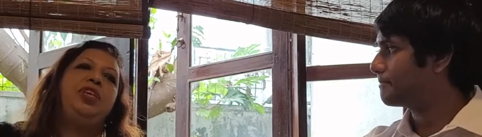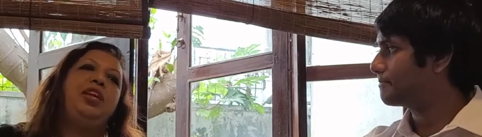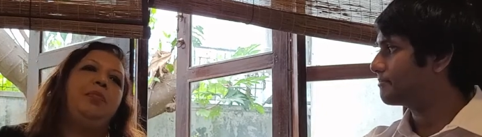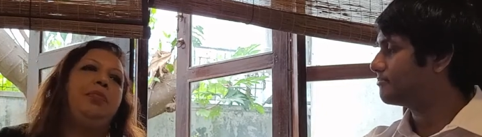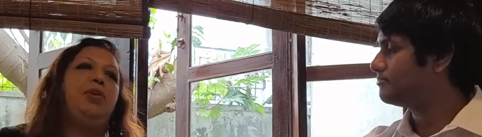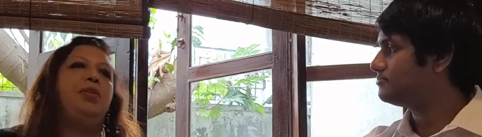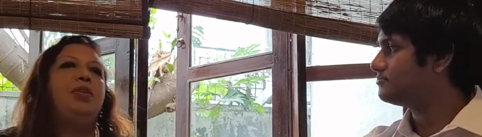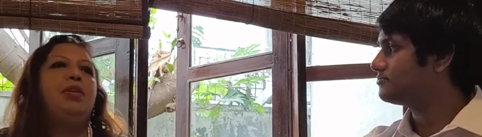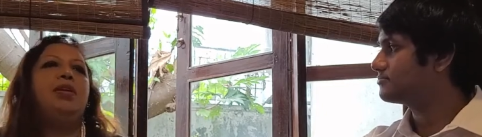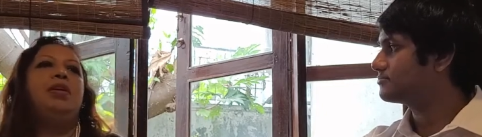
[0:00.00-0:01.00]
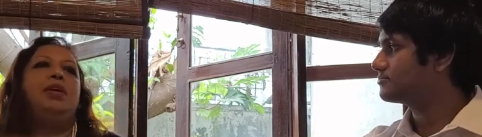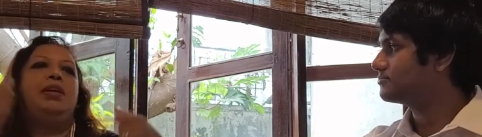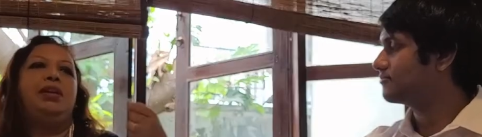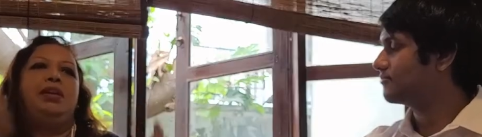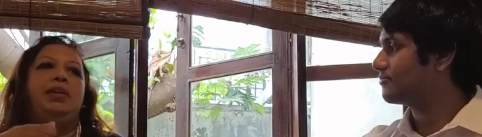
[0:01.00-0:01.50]
Speaker 1: them, you know,
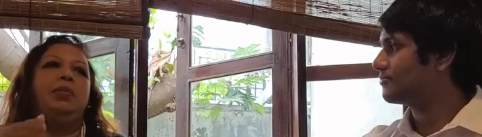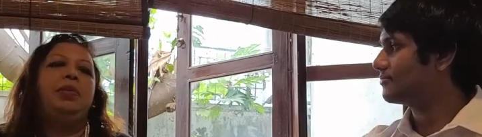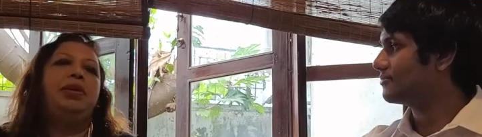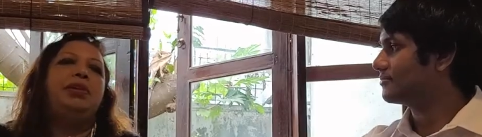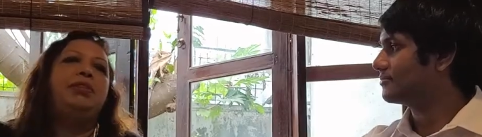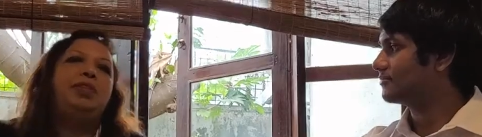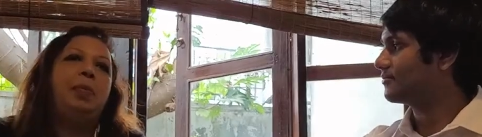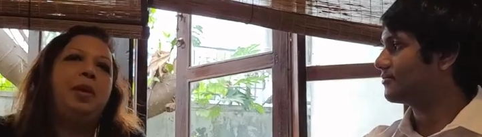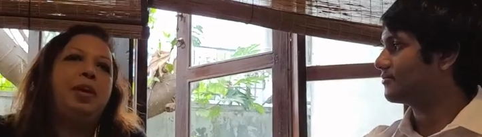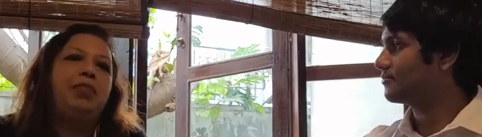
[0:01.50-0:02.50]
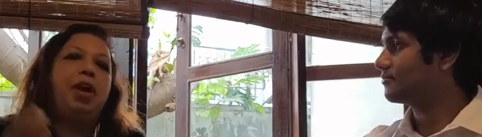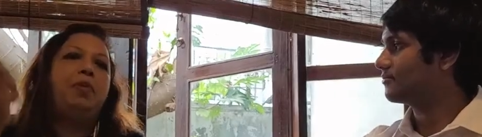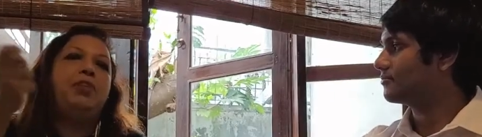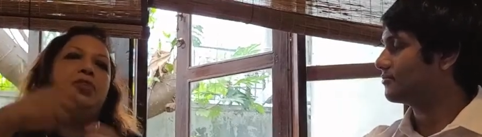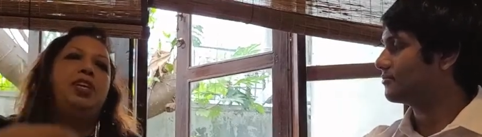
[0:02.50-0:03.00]
uh, tapping
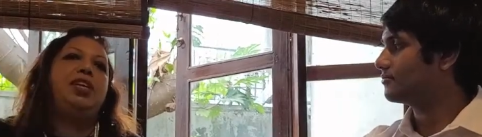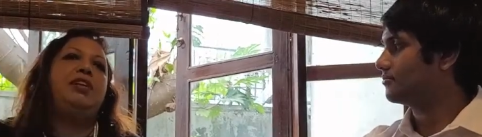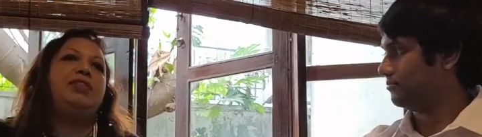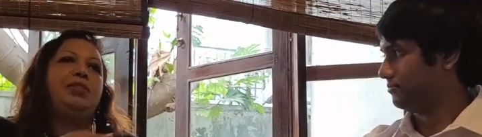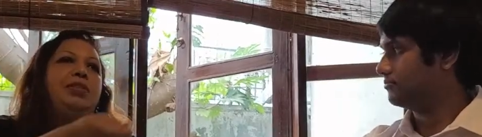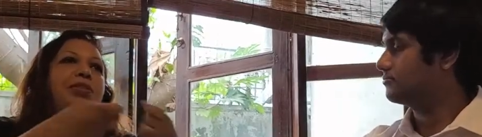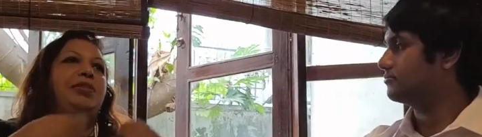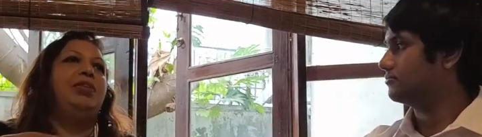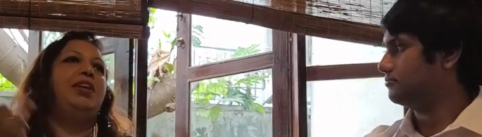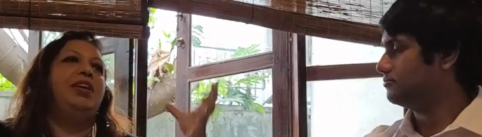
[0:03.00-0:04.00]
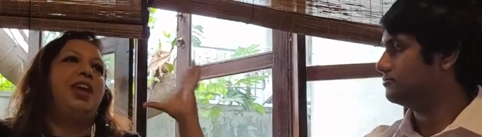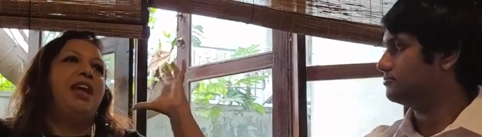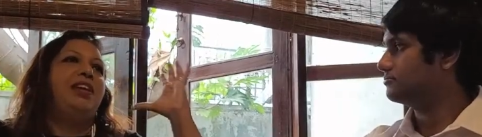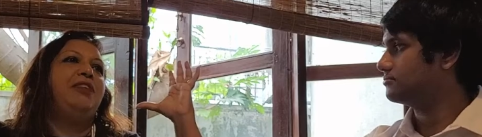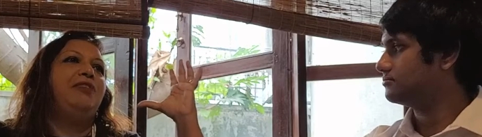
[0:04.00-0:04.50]
rubber trees, you know, uh,
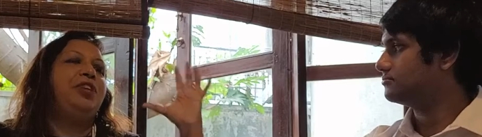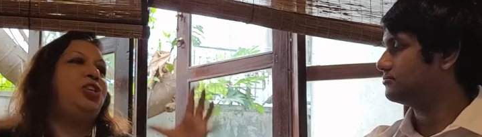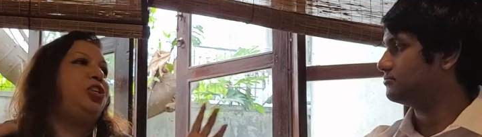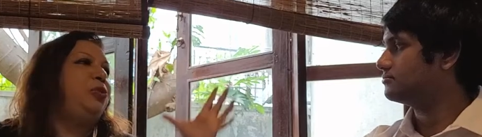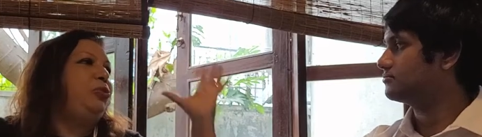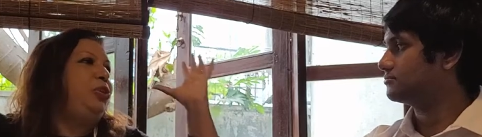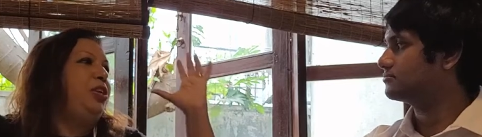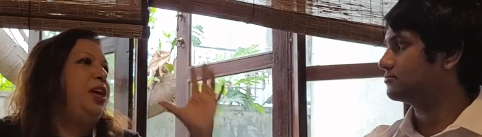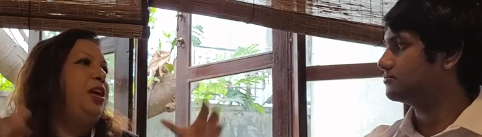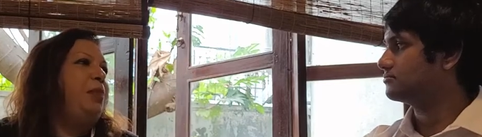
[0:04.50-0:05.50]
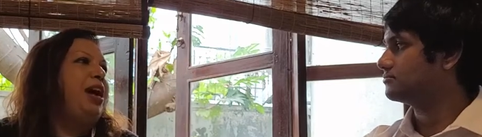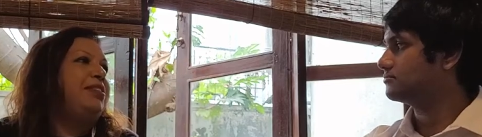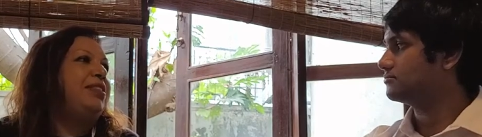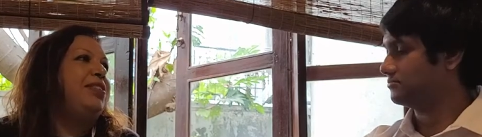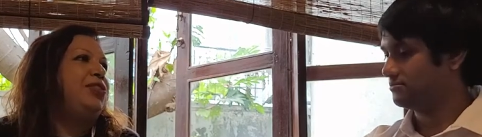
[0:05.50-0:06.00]
carrying fish, huge
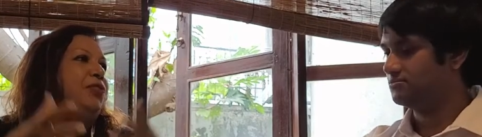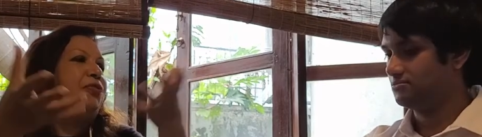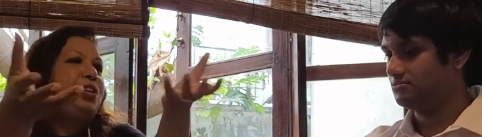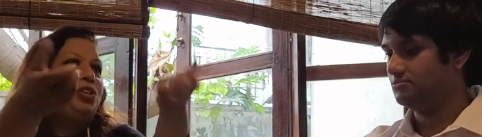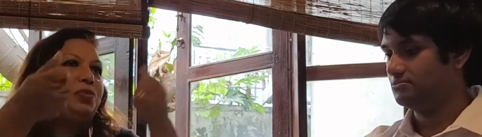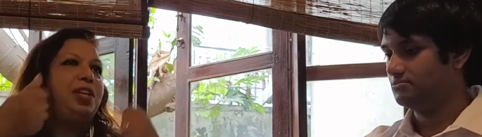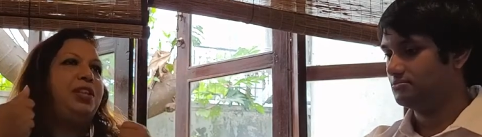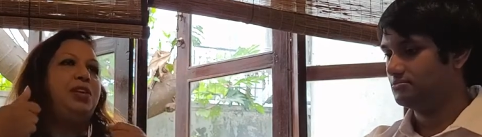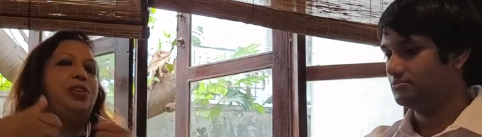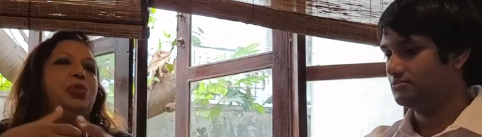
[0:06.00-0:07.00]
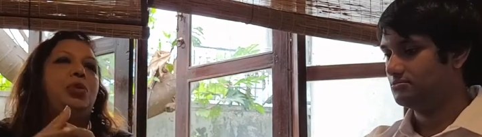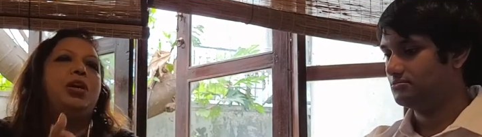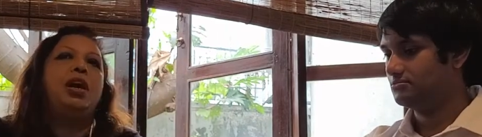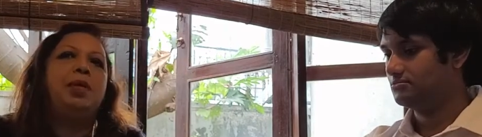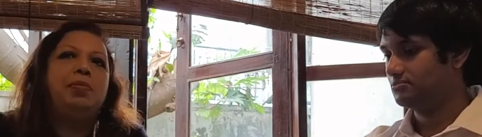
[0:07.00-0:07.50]
baskets of fish when the shore
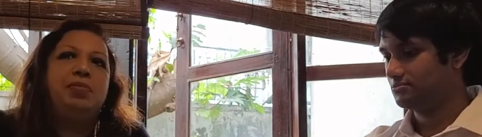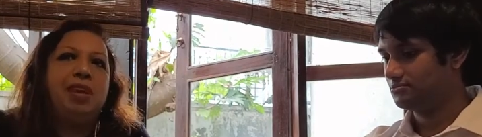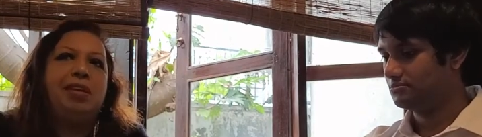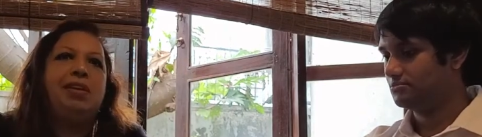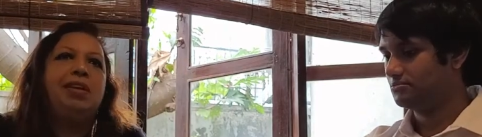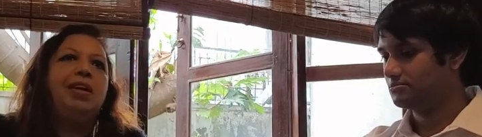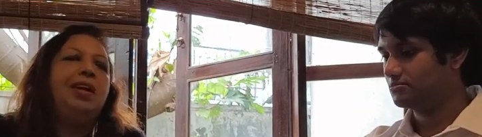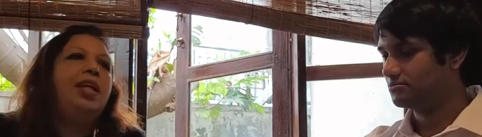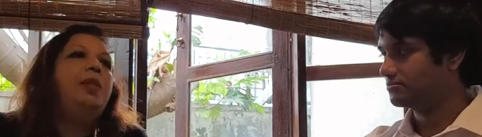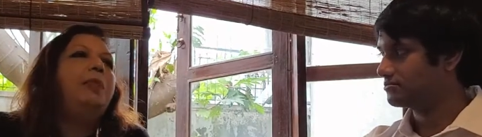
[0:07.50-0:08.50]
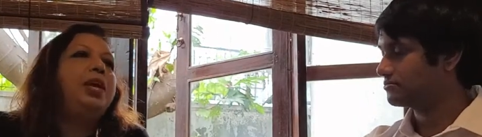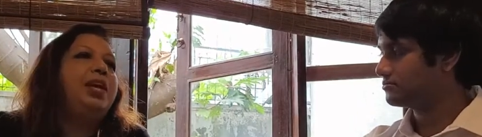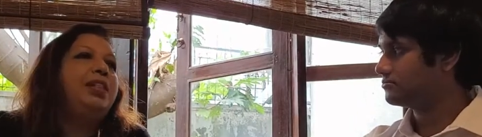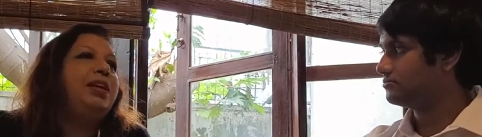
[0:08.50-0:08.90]
comes and helping in the